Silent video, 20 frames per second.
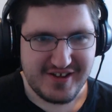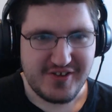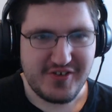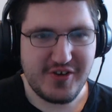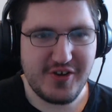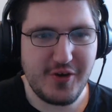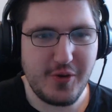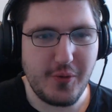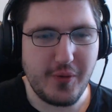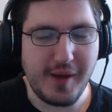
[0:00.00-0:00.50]

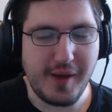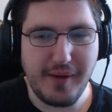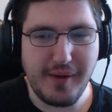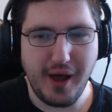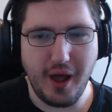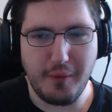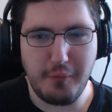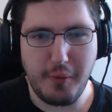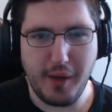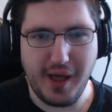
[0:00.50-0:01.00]
Oh, come
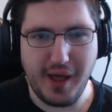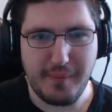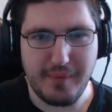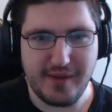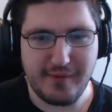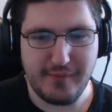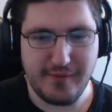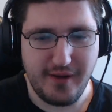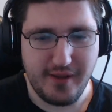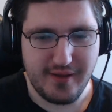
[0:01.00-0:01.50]
on,
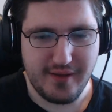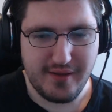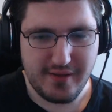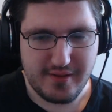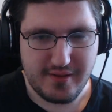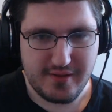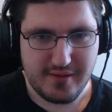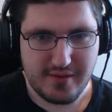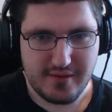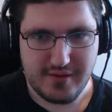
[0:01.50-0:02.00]
Robyn!
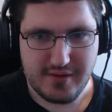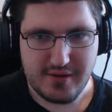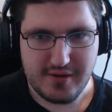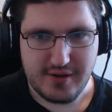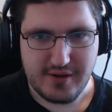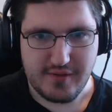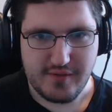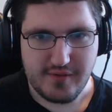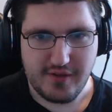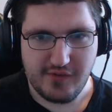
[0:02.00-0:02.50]

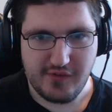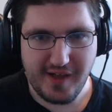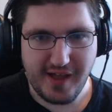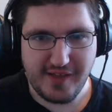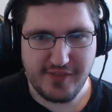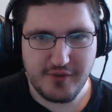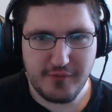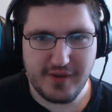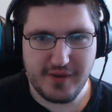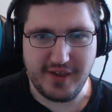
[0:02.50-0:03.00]

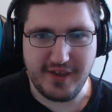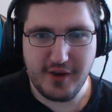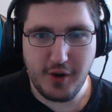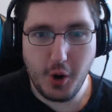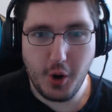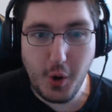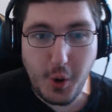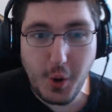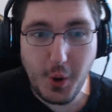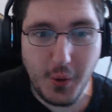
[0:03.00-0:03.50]
Not doing here!
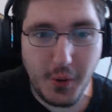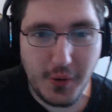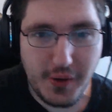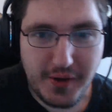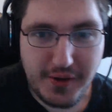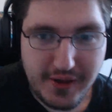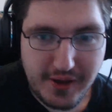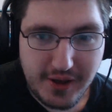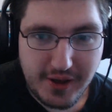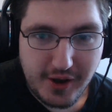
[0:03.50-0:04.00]
Oh!
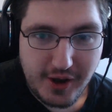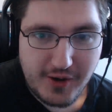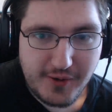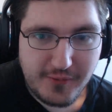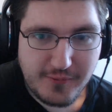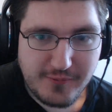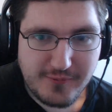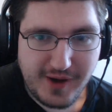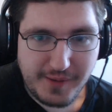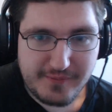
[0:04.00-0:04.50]

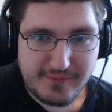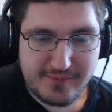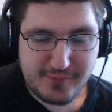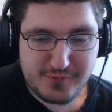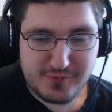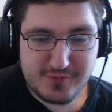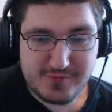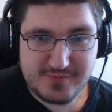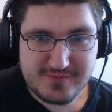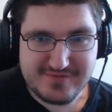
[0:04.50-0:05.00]
Robyn,
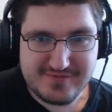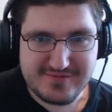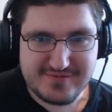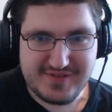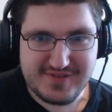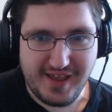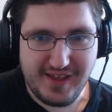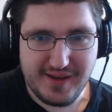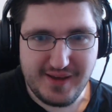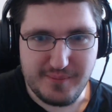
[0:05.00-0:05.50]
ooh,
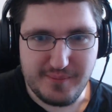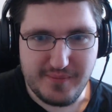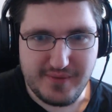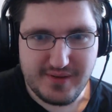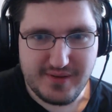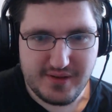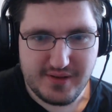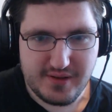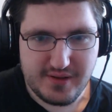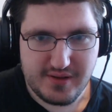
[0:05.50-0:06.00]
damn!
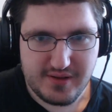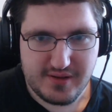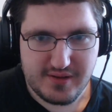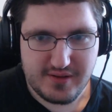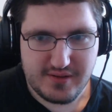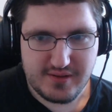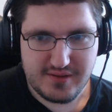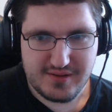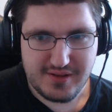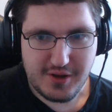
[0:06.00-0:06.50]

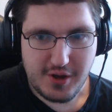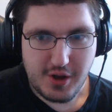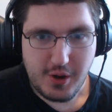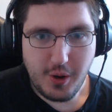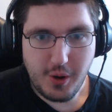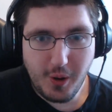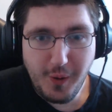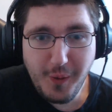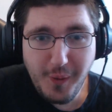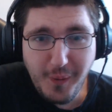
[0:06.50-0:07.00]

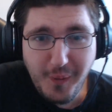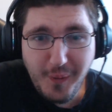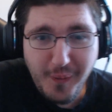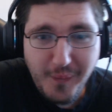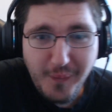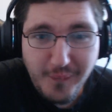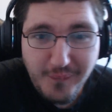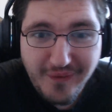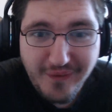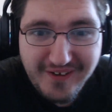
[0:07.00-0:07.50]

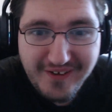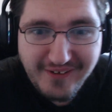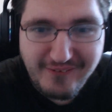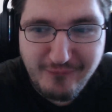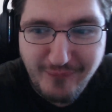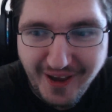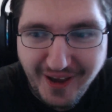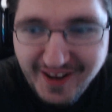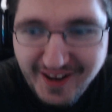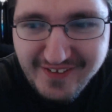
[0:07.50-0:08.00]
Oh!
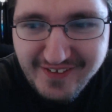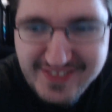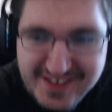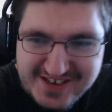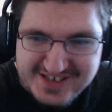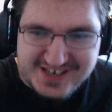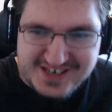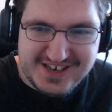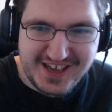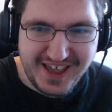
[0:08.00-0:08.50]
Right on the
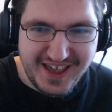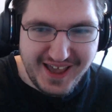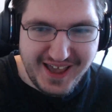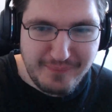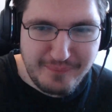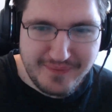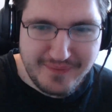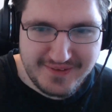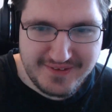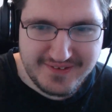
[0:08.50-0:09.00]

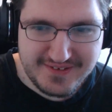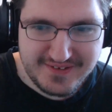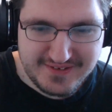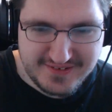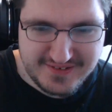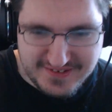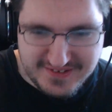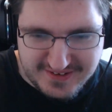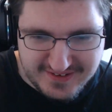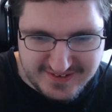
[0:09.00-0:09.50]
ship!
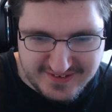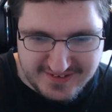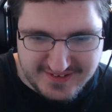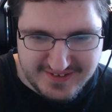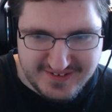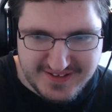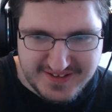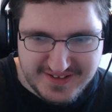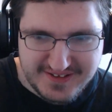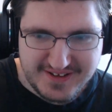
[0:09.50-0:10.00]

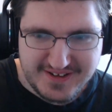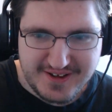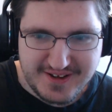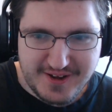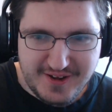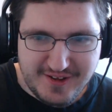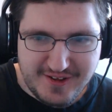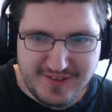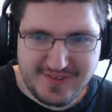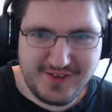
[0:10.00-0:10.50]

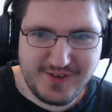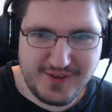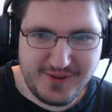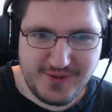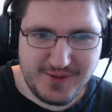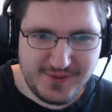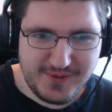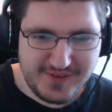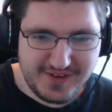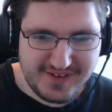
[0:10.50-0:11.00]

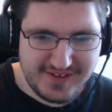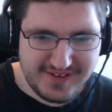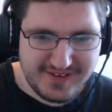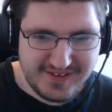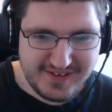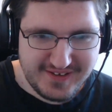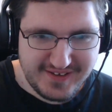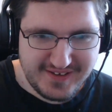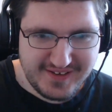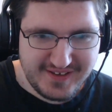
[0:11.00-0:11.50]
Dude!
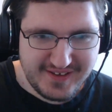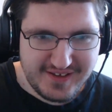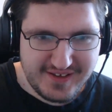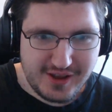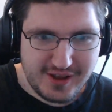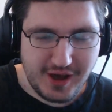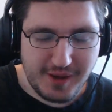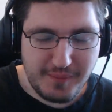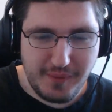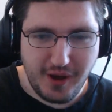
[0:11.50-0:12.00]

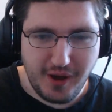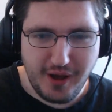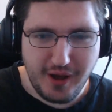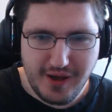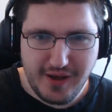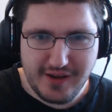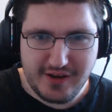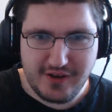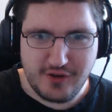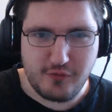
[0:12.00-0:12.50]
Come
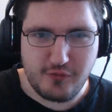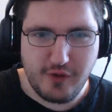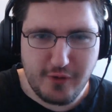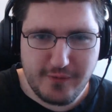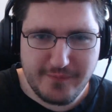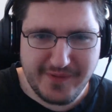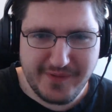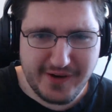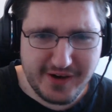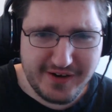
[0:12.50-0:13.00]
on,
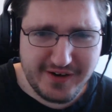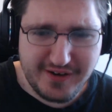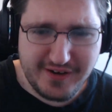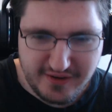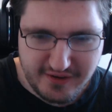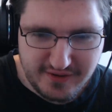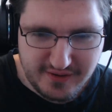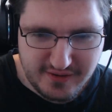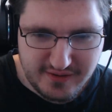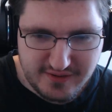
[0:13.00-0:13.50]

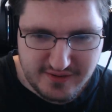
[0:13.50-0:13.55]
Clover!